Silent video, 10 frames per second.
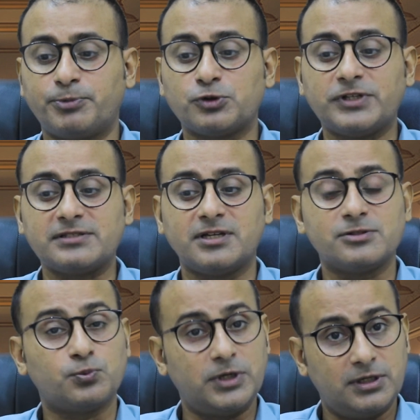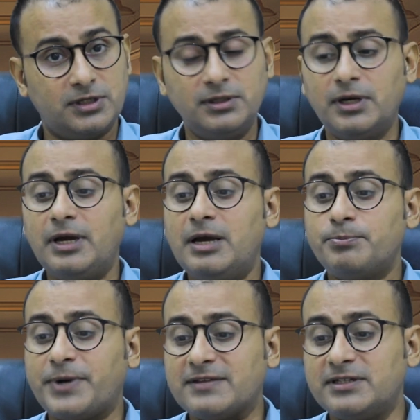processors, word
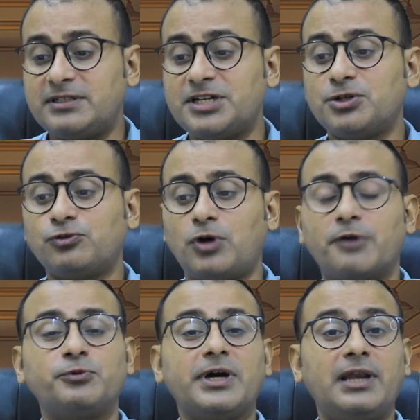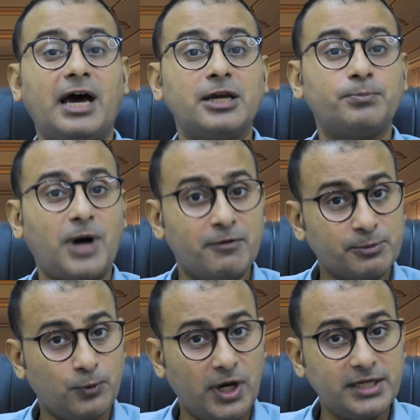presentation software like
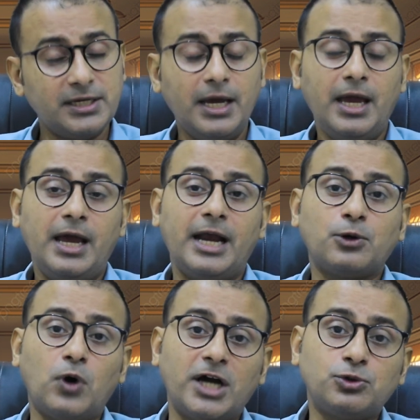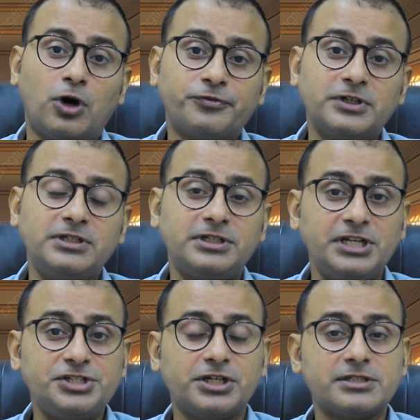PowerPoint, and quite often
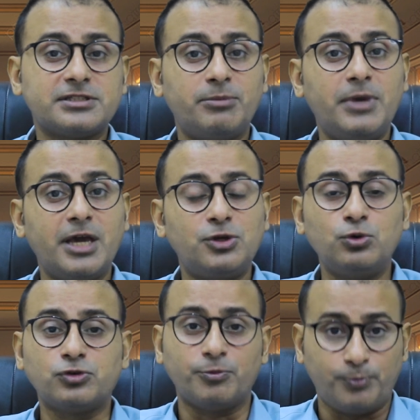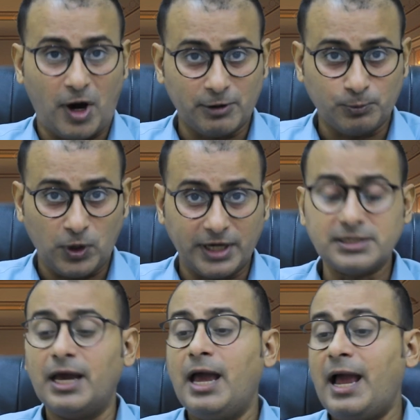teachers, they make use of
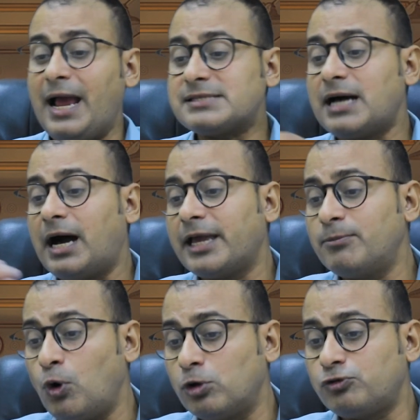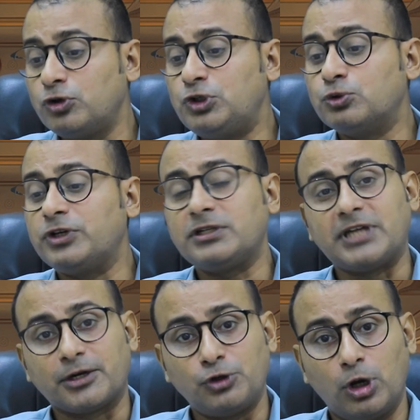PowerPoint. As I am also using
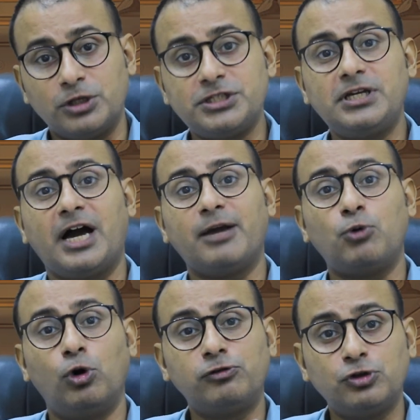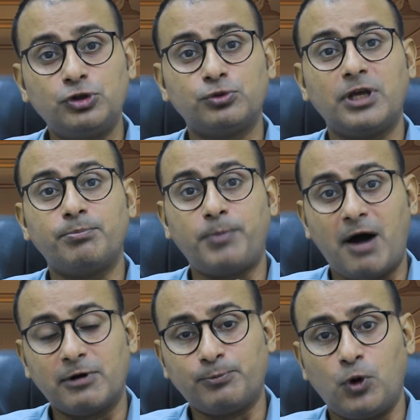technology, I am also using
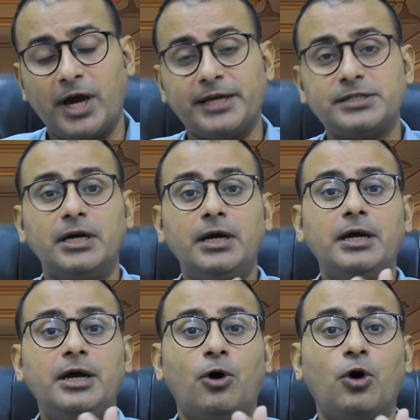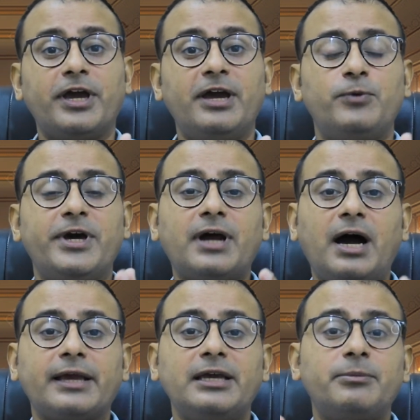PowerPoint, okay, where
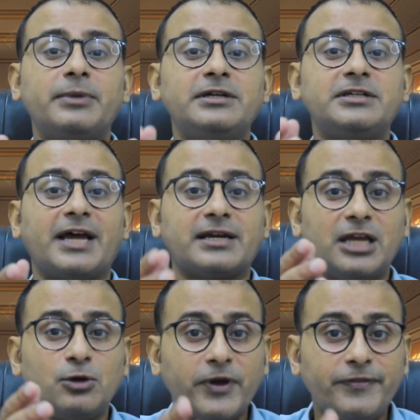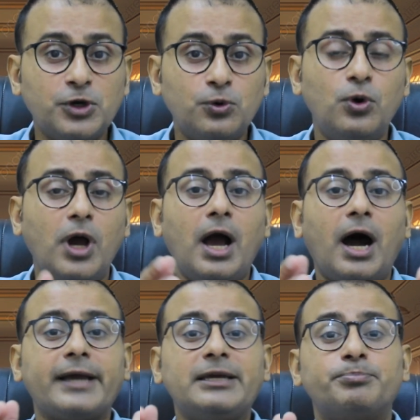I am interacting with you,
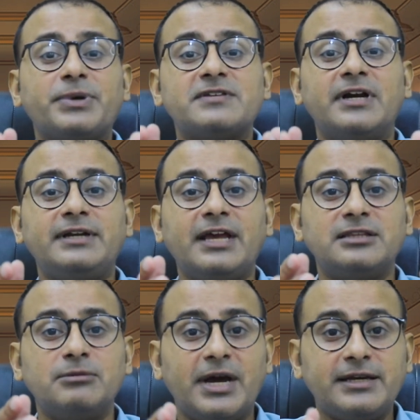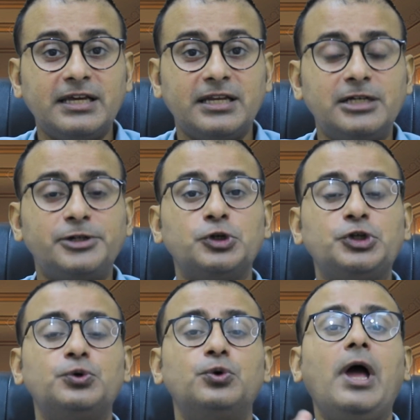I am presenting the material to
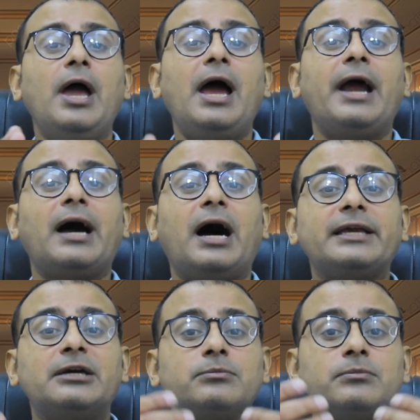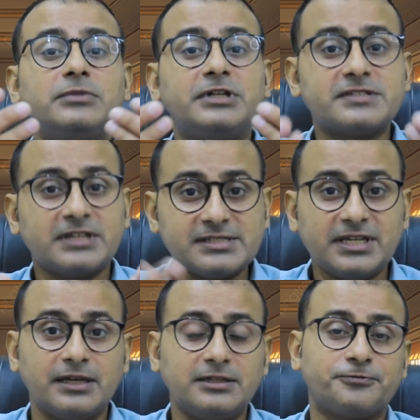you, and I am
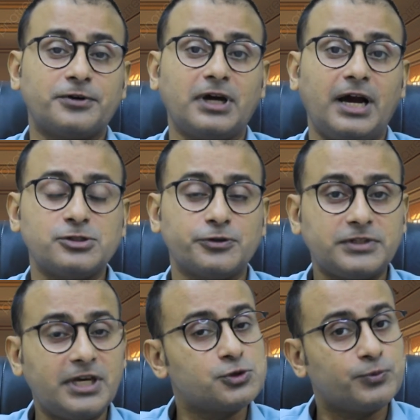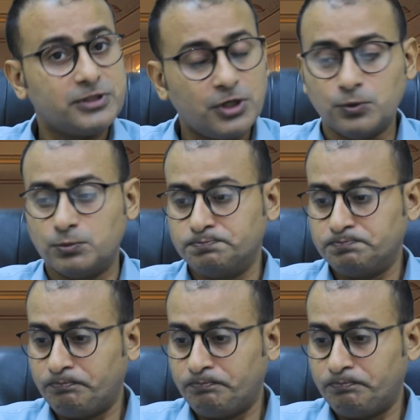discussing different kinds of things with you.